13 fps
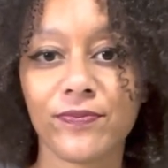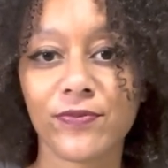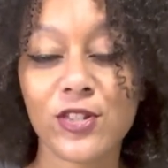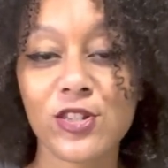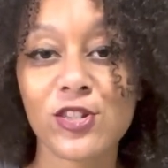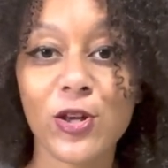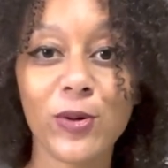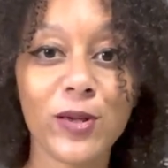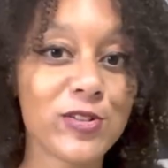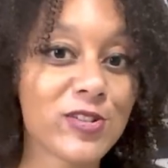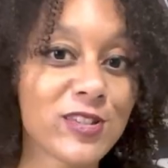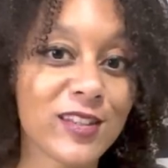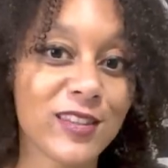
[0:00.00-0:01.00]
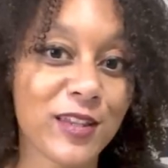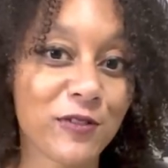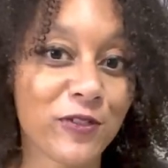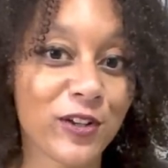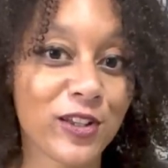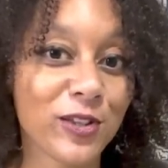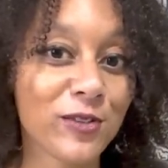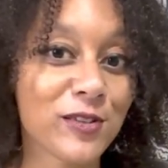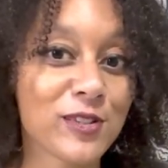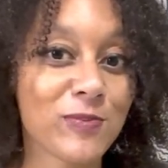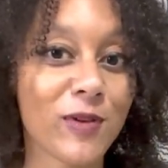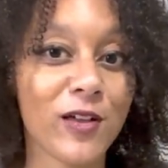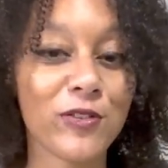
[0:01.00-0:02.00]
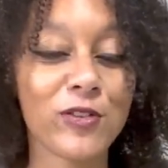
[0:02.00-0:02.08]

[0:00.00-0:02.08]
So interesting thing for you this month,